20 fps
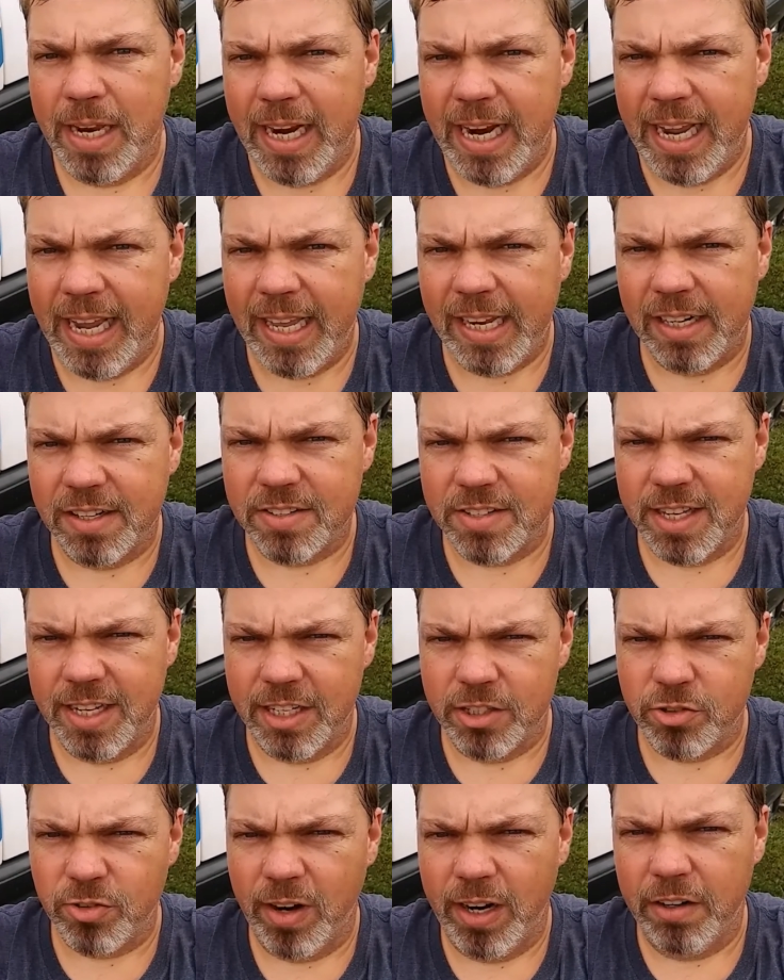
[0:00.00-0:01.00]
at hand
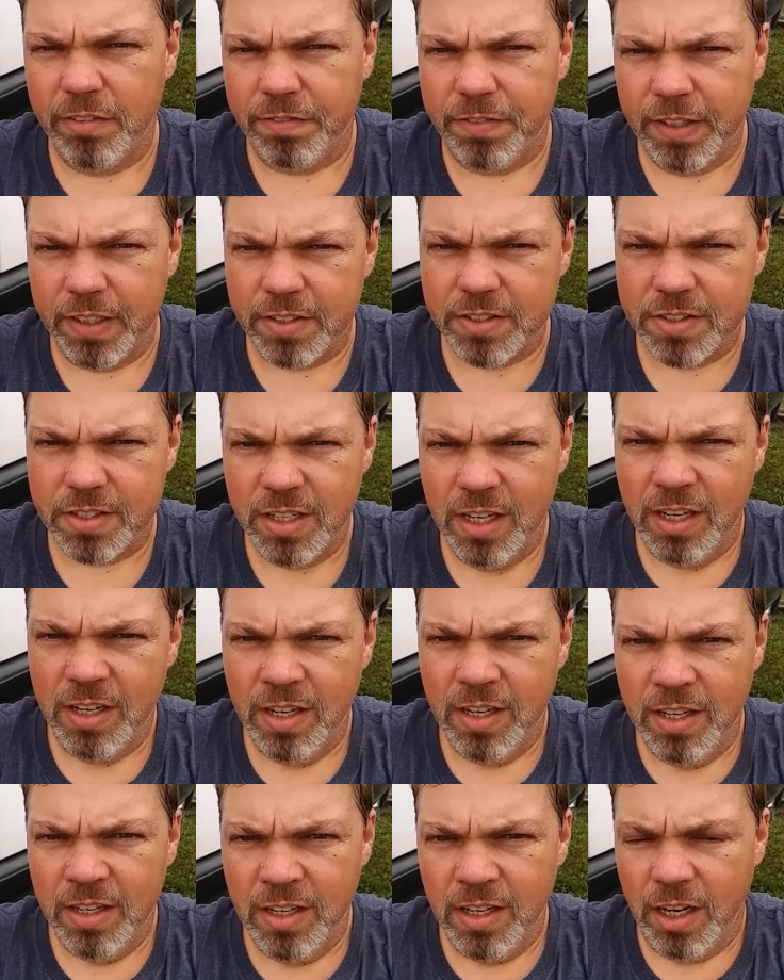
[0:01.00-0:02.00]
instead of trying to fix
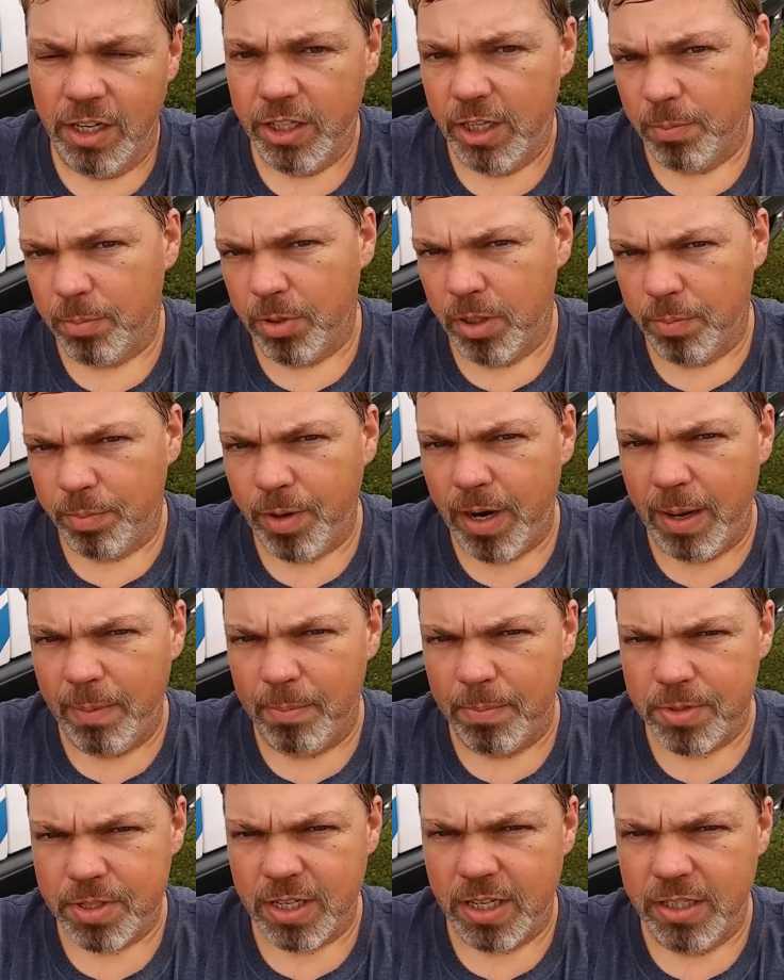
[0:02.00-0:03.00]
a number of
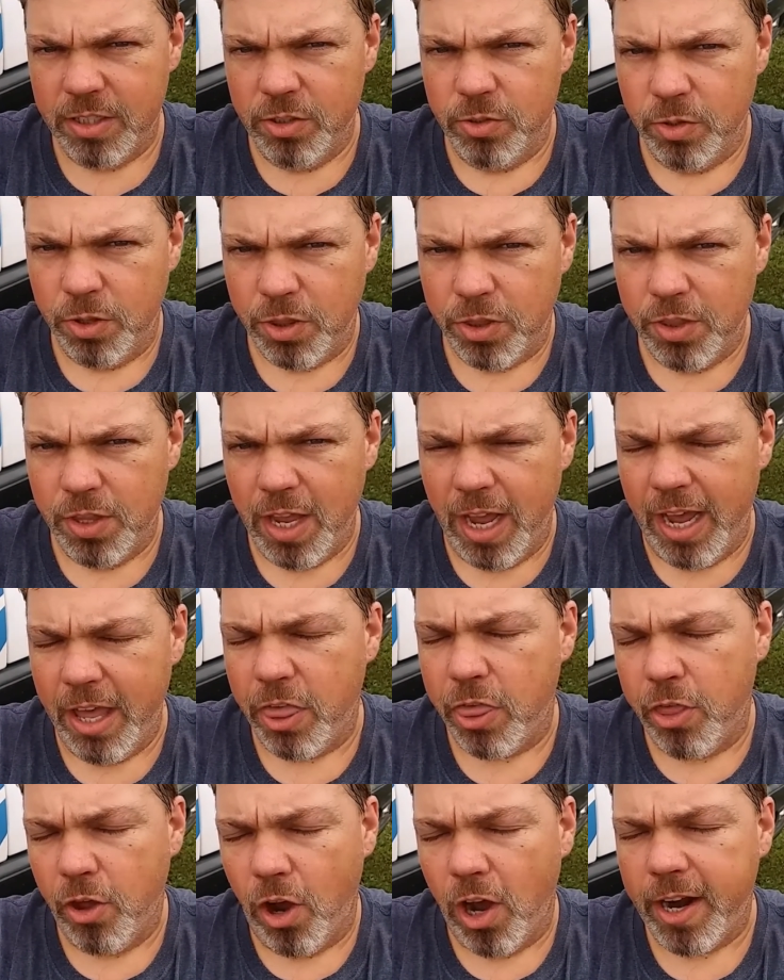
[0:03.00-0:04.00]
problems that
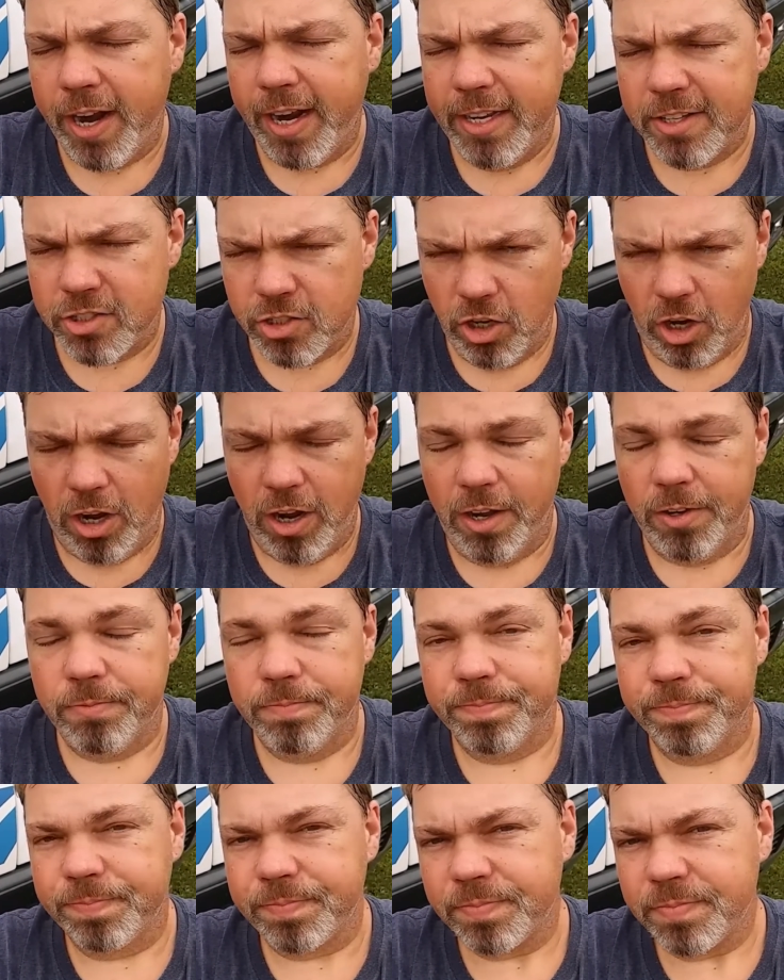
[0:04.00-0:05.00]
I thought I saw.
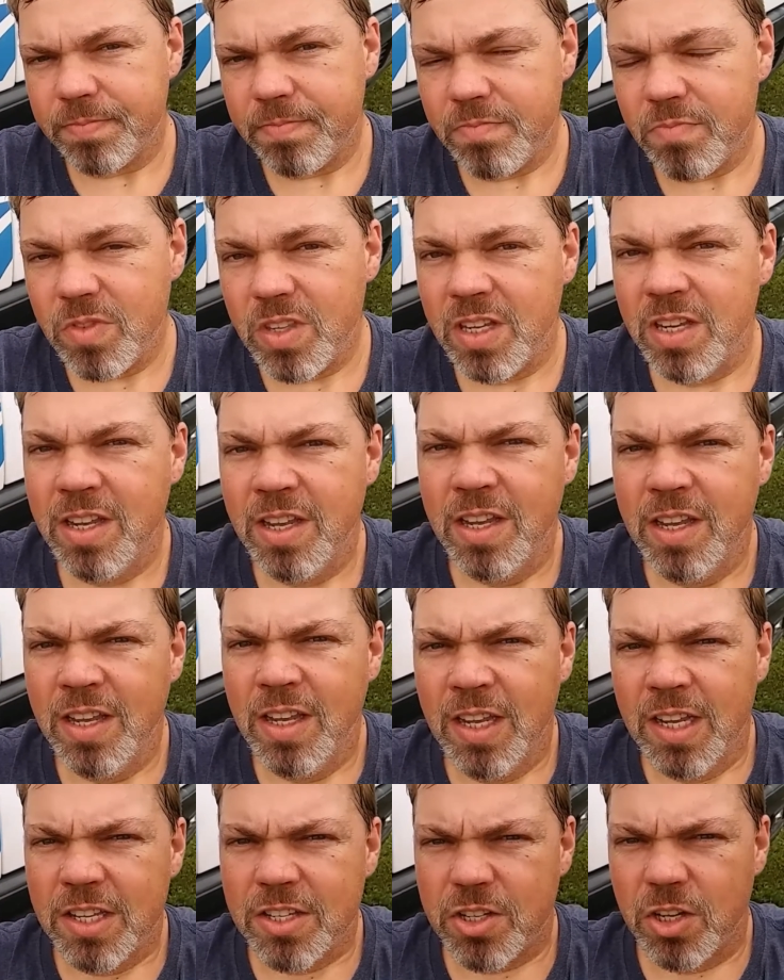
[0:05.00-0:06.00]

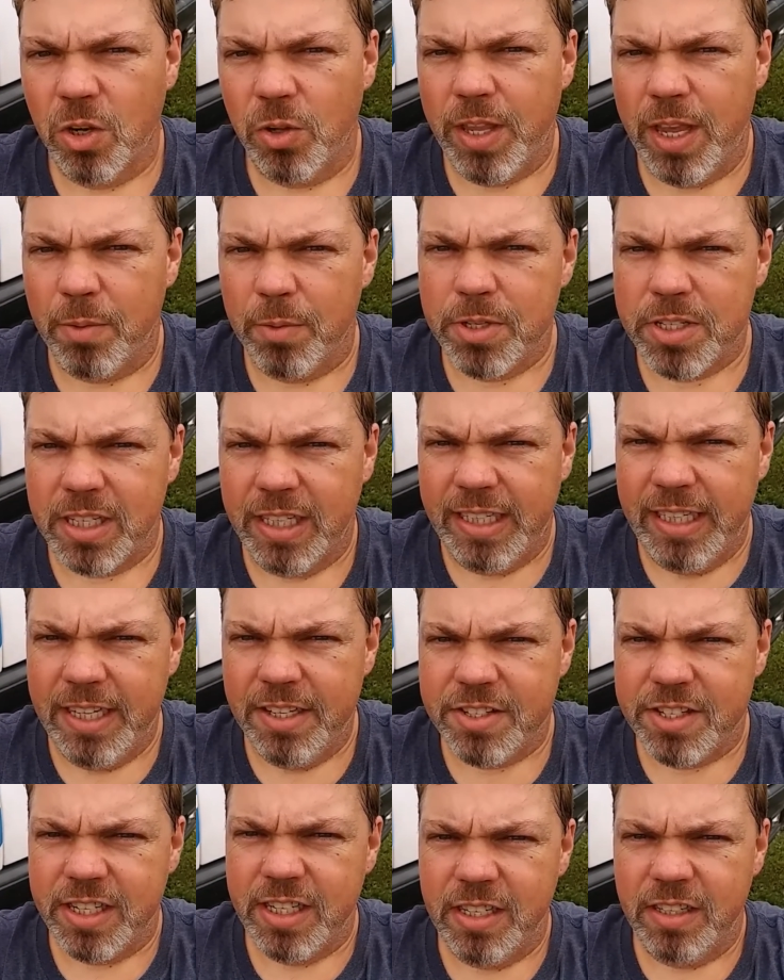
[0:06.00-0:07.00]
So that was an
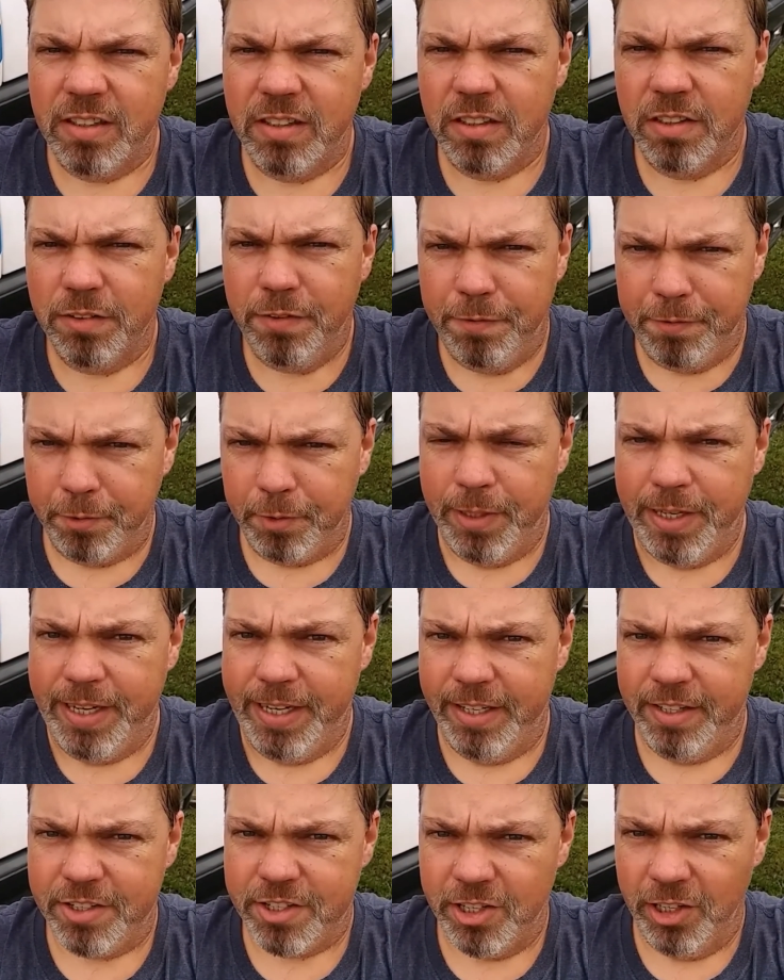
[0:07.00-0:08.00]
easy,
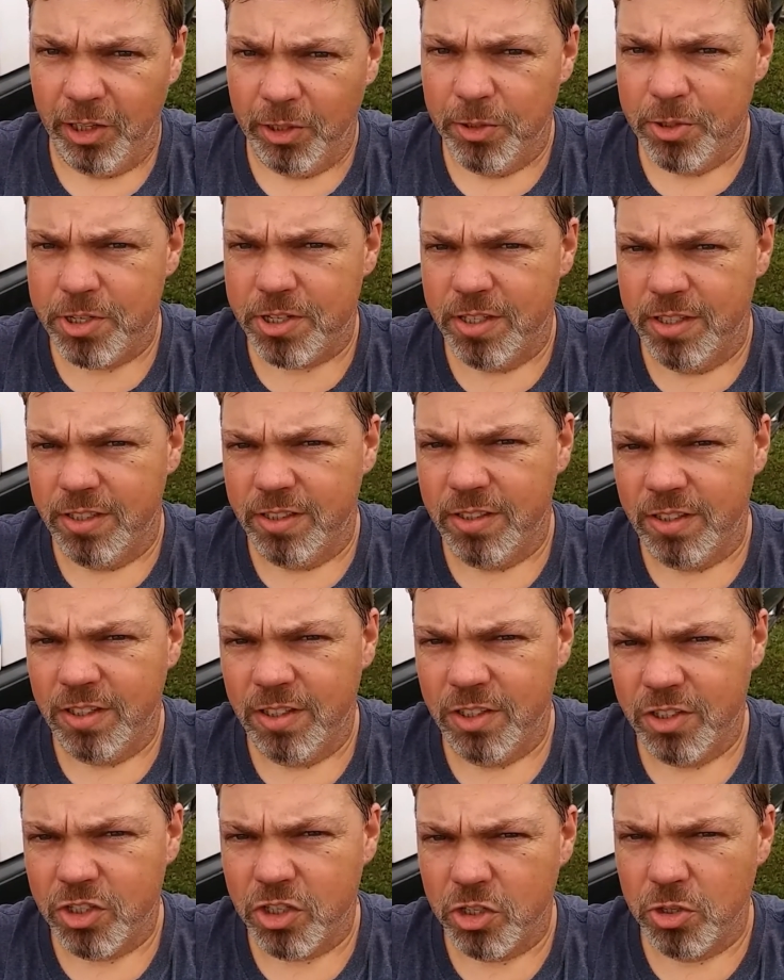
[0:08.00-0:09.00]
free solution
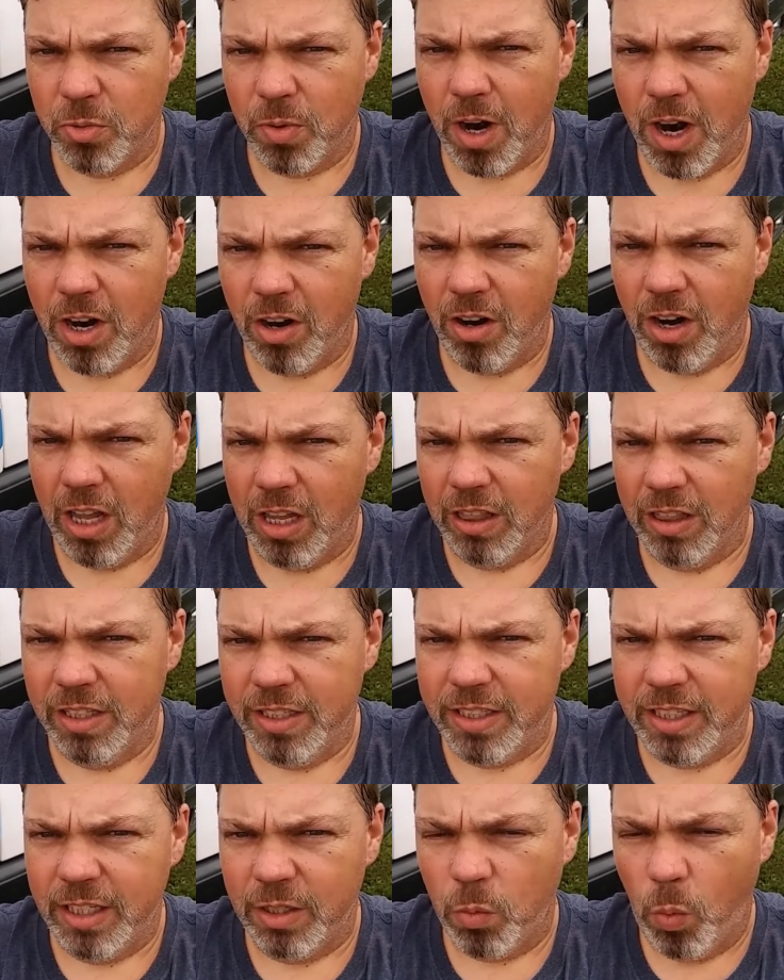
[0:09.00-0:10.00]
to our
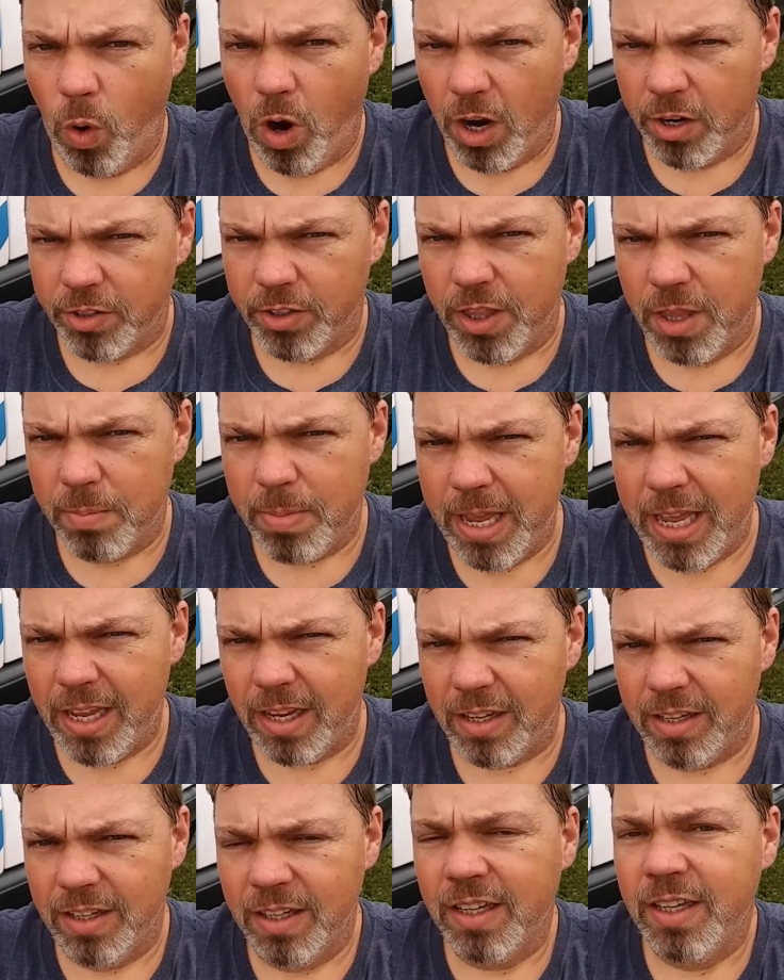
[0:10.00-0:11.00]
leaking water in the
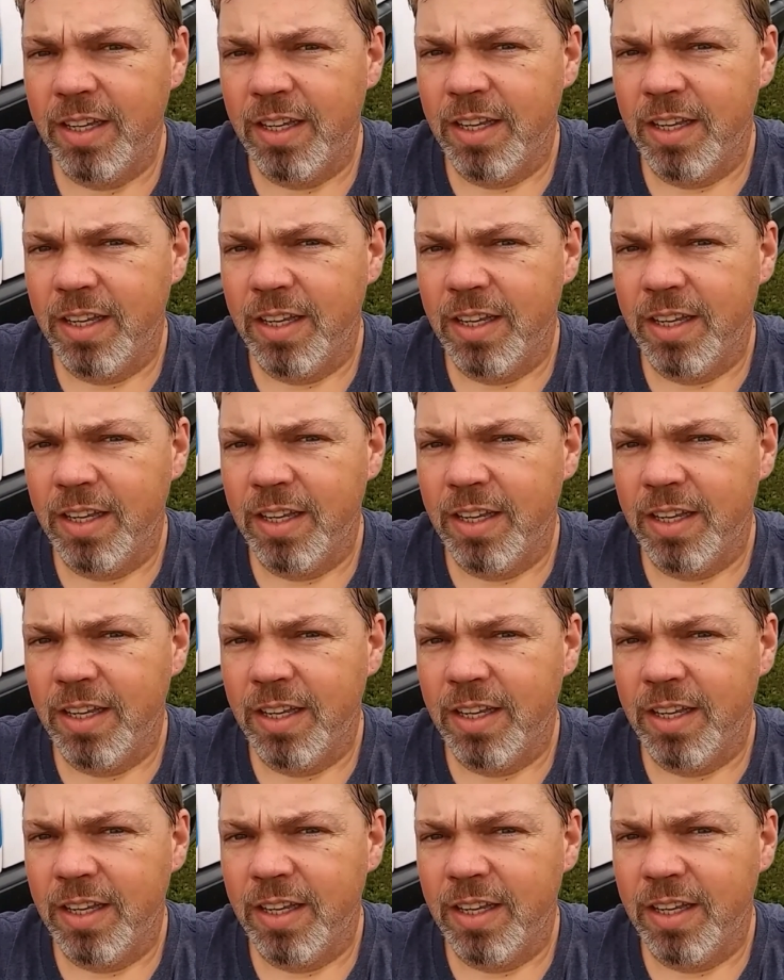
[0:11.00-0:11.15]
back,